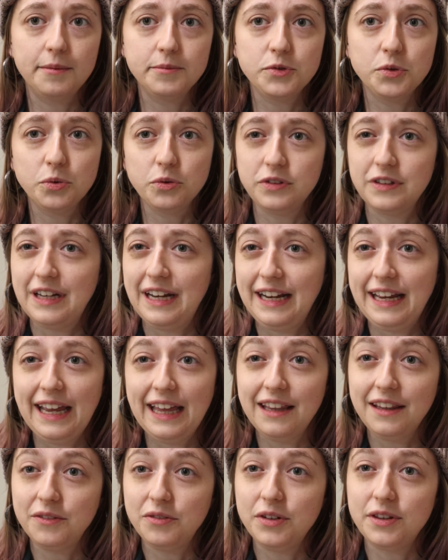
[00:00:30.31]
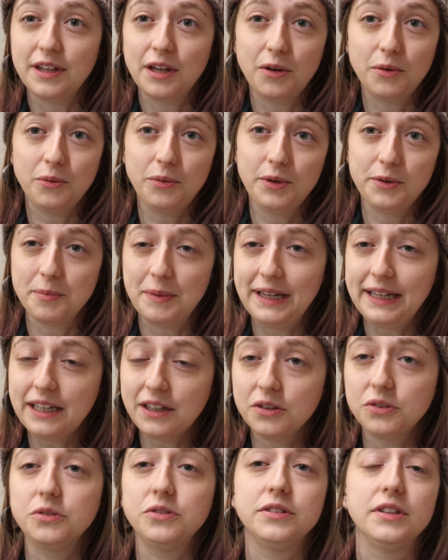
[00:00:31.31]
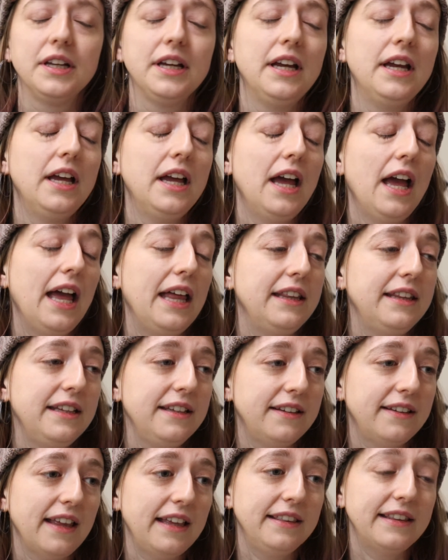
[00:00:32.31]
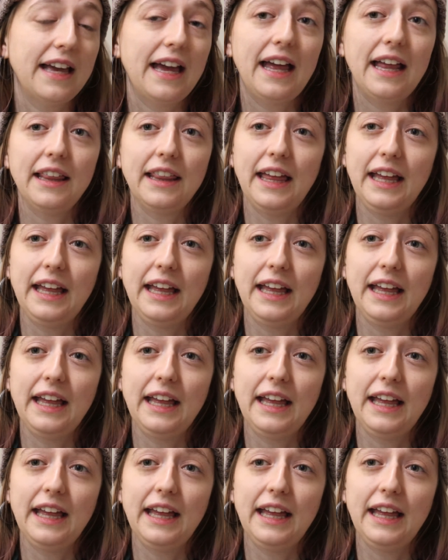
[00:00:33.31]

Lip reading: tools that I can't live without with my kiln, and things like that.